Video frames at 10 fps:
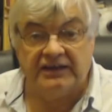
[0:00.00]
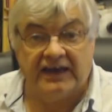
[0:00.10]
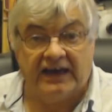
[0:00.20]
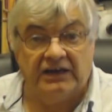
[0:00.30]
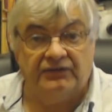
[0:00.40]

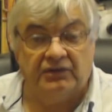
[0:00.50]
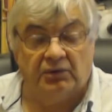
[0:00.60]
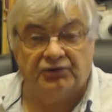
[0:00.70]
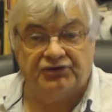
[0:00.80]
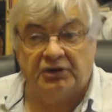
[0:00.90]
can if you
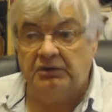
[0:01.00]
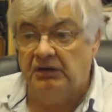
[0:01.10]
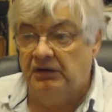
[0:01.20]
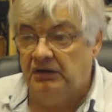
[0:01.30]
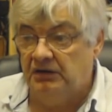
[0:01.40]
want to,
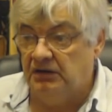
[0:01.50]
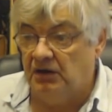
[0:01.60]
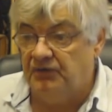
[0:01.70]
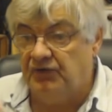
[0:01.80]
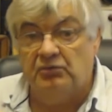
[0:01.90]

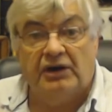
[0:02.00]
from